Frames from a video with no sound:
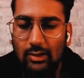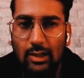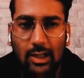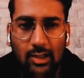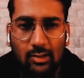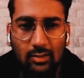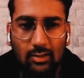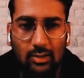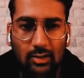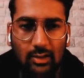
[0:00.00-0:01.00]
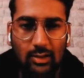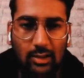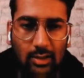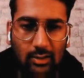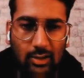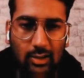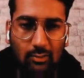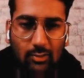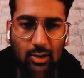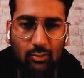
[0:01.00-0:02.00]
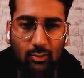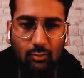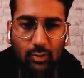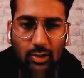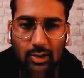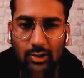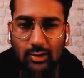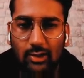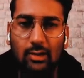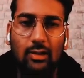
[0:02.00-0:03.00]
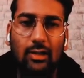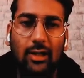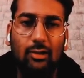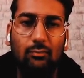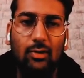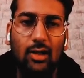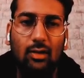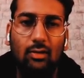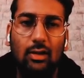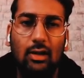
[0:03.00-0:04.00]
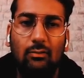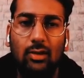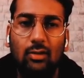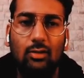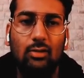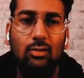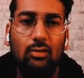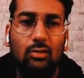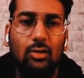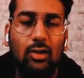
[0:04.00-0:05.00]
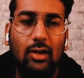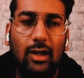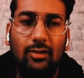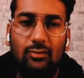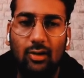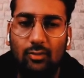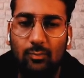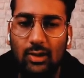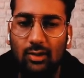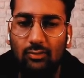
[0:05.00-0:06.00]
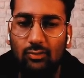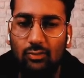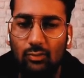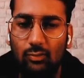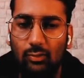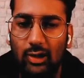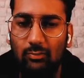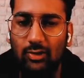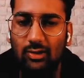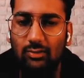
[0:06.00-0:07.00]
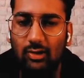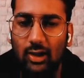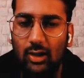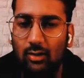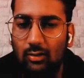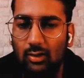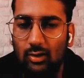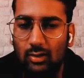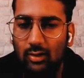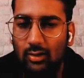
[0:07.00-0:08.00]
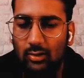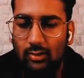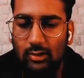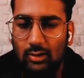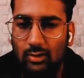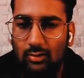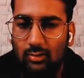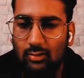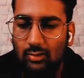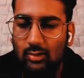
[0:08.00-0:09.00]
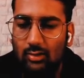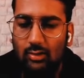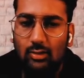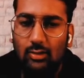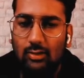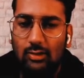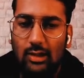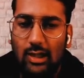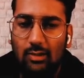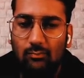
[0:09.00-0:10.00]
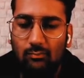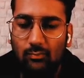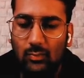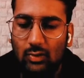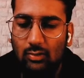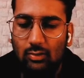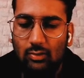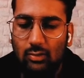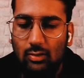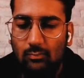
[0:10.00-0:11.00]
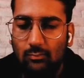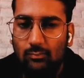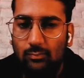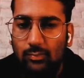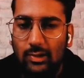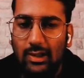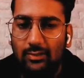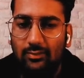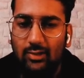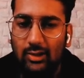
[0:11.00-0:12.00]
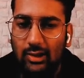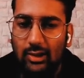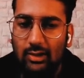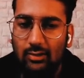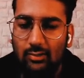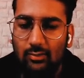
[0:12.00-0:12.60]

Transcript: n, and here we are not doing anything, and neither we are having extra space. So let me just write the time complexity